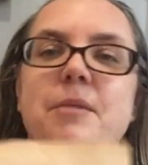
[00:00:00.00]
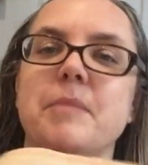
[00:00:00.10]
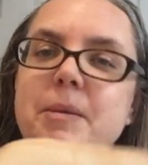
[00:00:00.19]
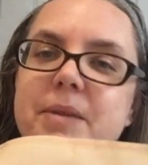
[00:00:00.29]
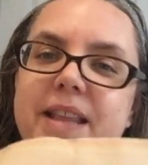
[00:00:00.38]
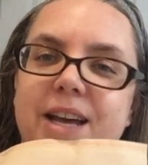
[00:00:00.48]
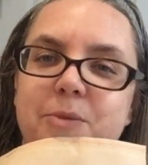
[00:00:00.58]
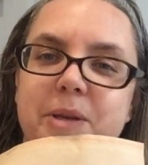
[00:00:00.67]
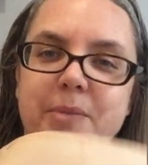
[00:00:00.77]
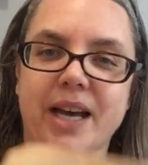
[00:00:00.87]
Maybe
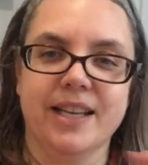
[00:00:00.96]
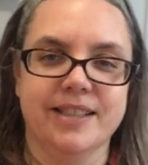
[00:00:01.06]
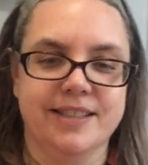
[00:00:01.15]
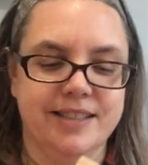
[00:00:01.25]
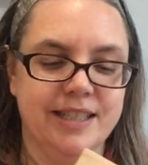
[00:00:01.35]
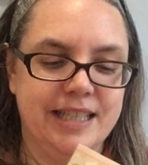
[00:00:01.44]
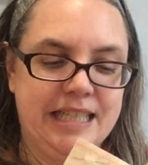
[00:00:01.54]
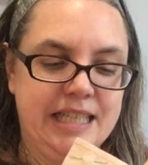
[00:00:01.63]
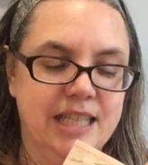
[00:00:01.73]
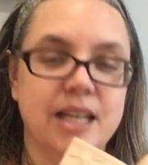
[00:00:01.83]
that'll be my
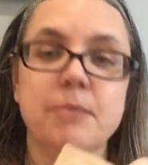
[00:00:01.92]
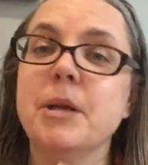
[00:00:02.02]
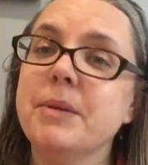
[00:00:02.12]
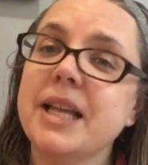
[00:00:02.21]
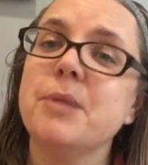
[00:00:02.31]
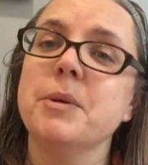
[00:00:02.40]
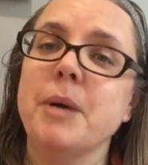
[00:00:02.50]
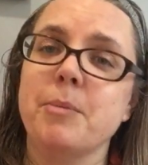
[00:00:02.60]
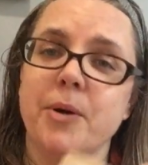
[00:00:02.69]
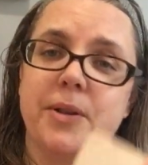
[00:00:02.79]
maybe that'll be
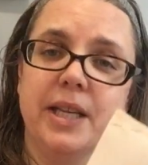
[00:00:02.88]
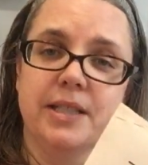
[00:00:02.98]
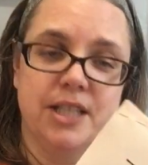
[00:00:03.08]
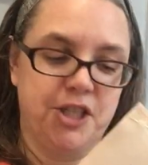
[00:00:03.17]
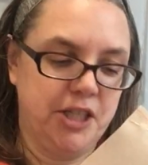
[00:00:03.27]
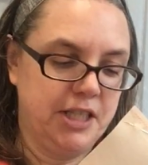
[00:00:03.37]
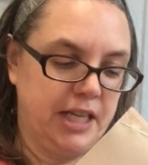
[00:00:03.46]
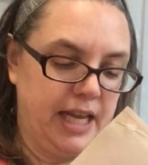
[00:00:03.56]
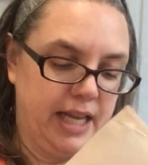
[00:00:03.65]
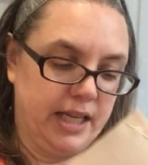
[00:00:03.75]
my birthday stitching
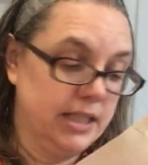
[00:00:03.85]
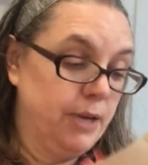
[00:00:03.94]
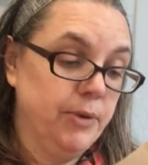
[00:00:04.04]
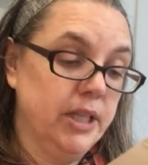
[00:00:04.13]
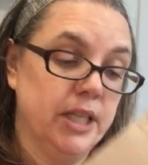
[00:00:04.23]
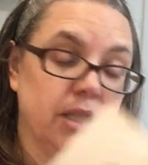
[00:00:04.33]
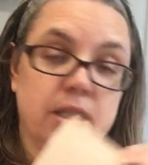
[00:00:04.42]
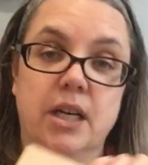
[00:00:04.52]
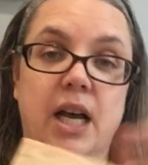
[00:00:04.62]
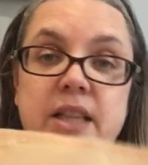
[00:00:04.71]
today because I
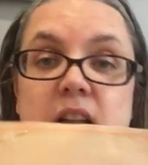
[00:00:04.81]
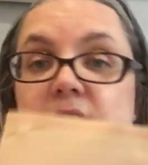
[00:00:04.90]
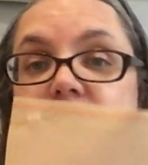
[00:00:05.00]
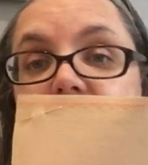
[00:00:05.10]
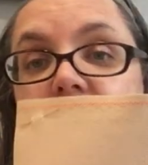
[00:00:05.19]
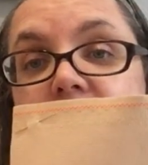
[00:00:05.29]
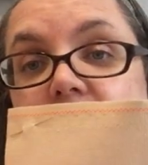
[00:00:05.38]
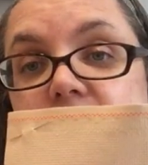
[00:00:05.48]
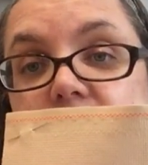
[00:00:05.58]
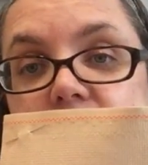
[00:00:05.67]
really I love I love